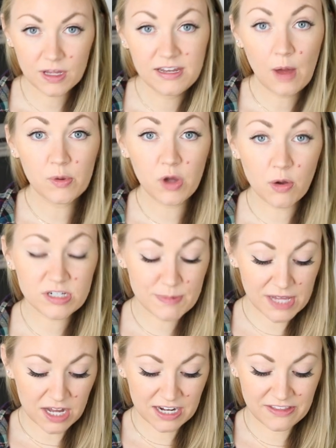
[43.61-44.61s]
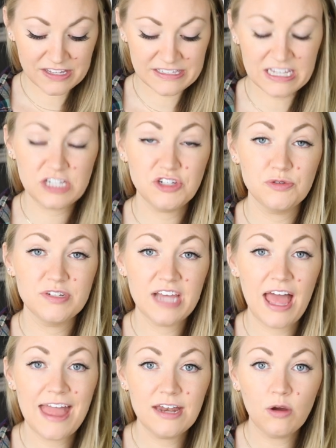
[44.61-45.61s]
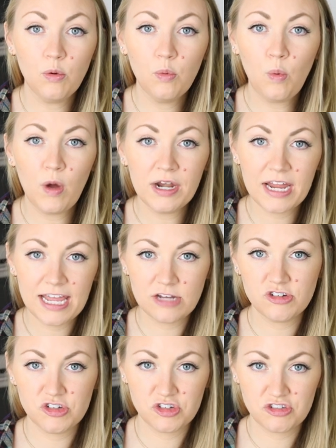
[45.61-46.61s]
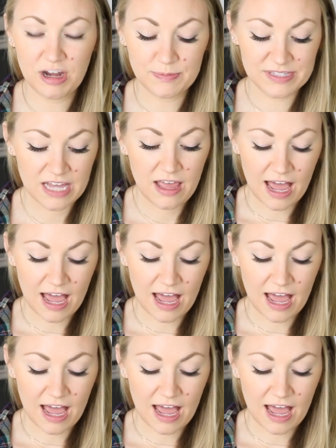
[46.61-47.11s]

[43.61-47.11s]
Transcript: Now we're going to be cutting this into ten one inch strips.